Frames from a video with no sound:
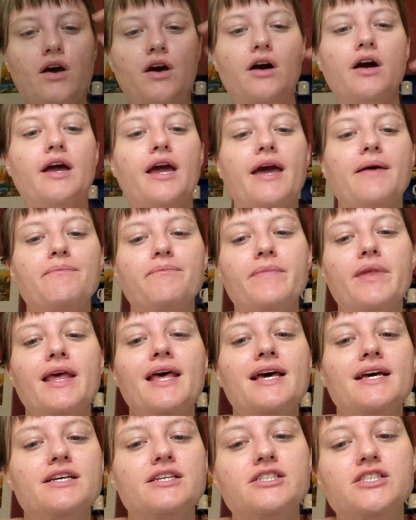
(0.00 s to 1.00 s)
Okay,
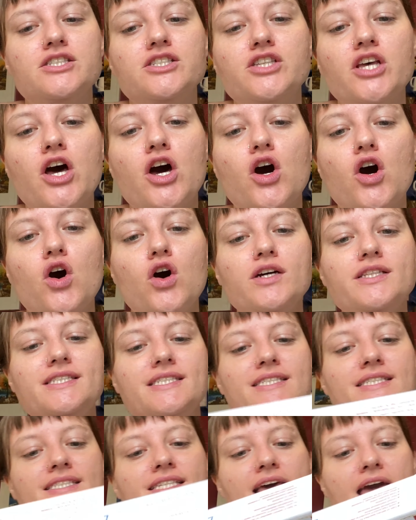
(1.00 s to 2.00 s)
so
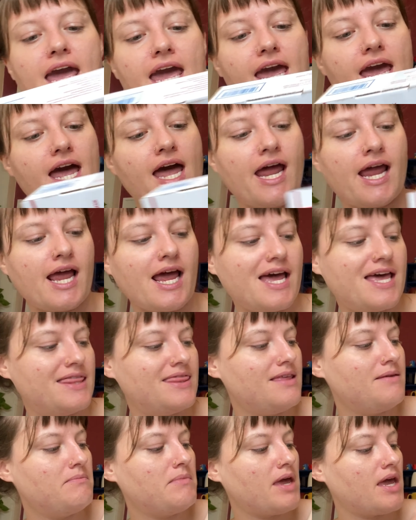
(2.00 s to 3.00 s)
today I got in
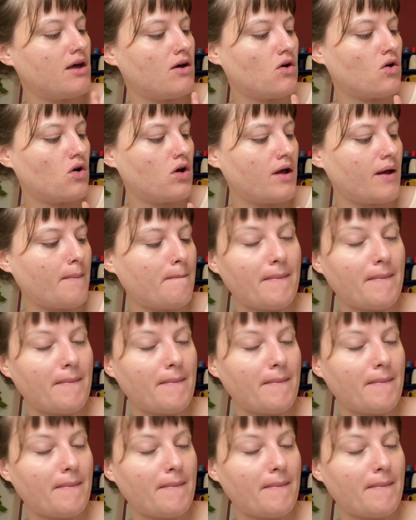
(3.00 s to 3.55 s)
the mail